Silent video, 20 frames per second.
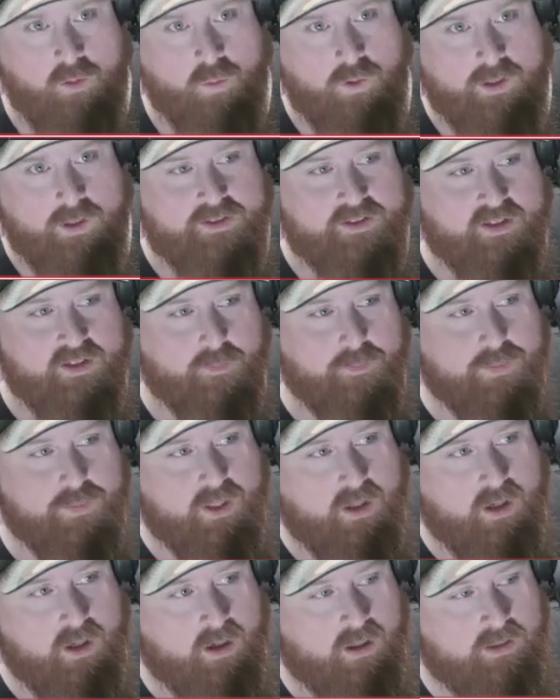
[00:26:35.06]
what's
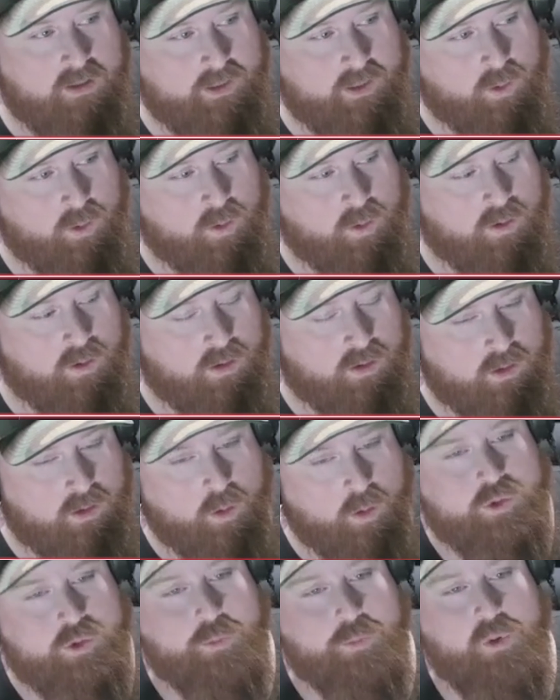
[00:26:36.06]
something on your
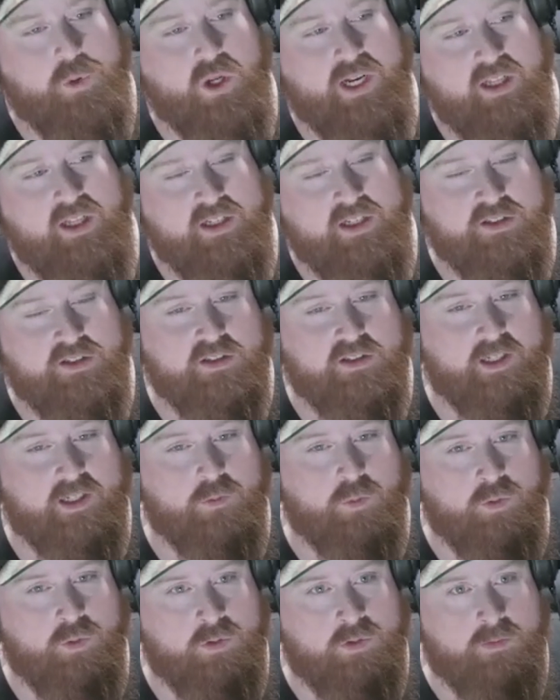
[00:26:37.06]
go-to playlist that
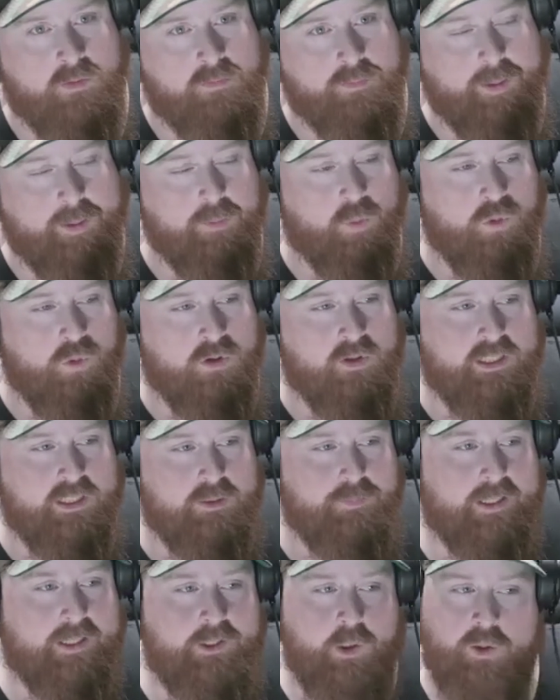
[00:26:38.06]
people wouldn't
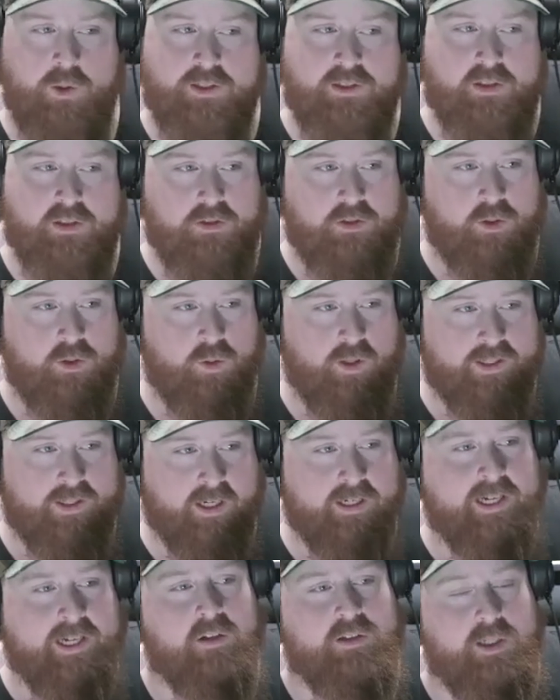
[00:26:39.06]
expect you to listen to, like a
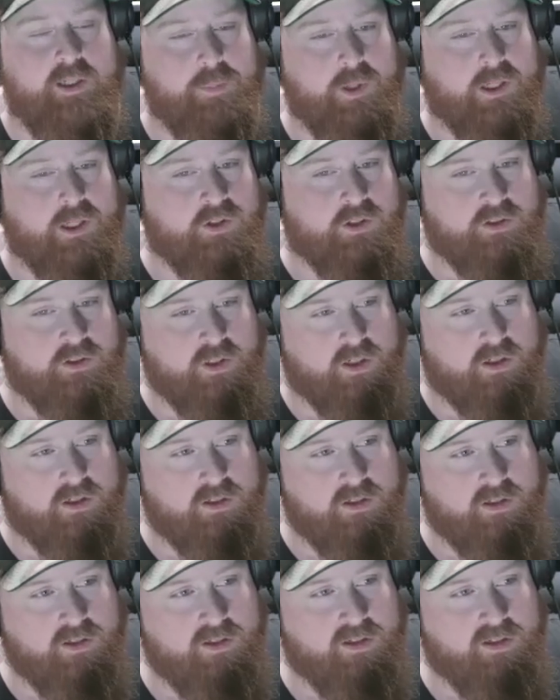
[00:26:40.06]
guilty pleasure song?